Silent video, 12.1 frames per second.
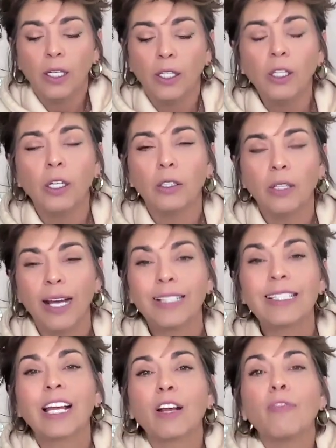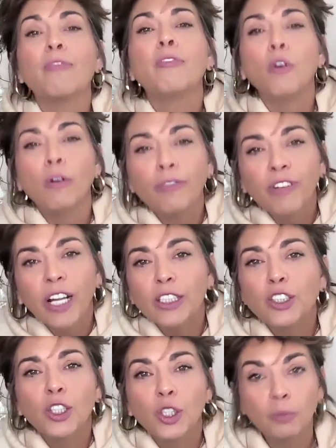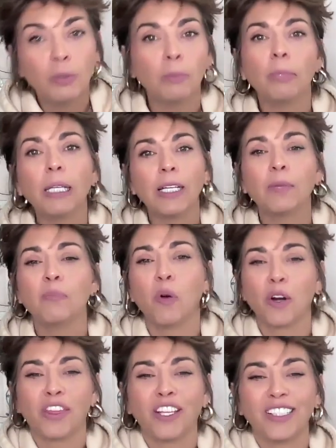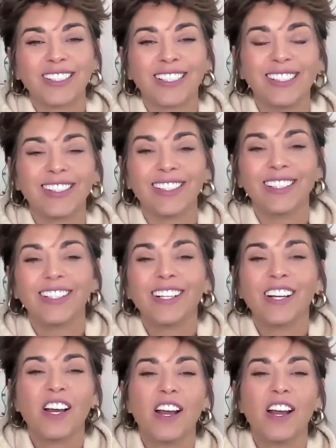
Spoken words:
you know, as like a full-fledged human being more this season.